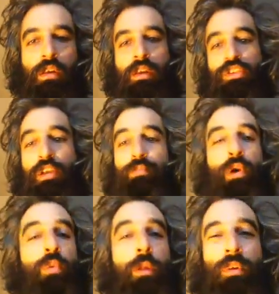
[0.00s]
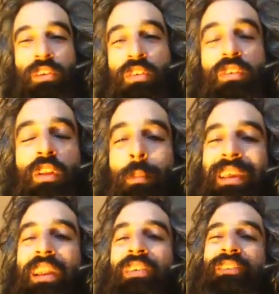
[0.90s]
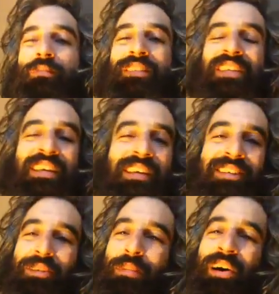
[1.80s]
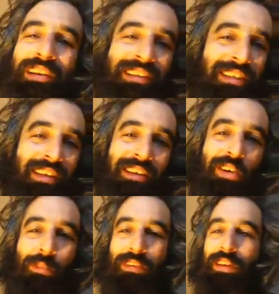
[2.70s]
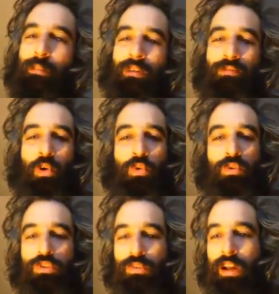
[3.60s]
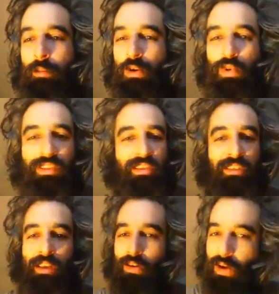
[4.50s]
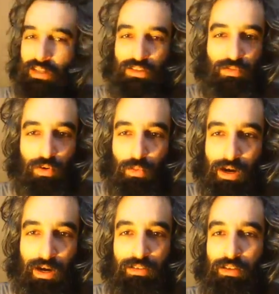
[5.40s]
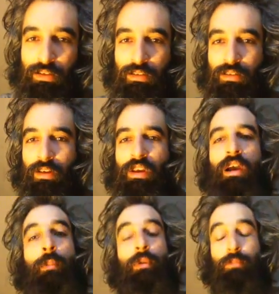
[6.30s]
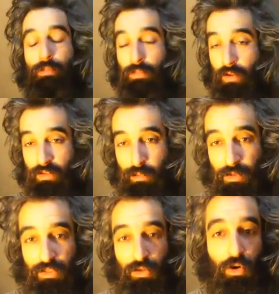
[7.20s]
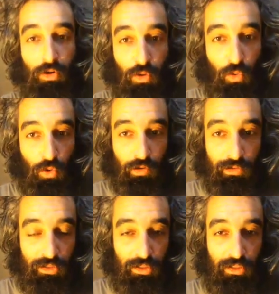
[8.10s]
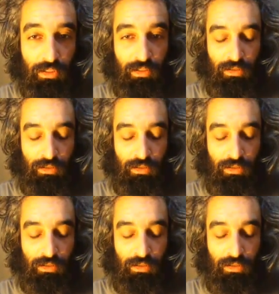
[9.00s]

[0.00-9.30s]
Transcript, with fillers: Jeff Bird, what I'm going to do, dude, I'm going to get on some tea, some honey tea. You know, I'm going to get my vocals right. I'm going to quit the cigarettes for a while, dude. I'm going to learn some guitar chords.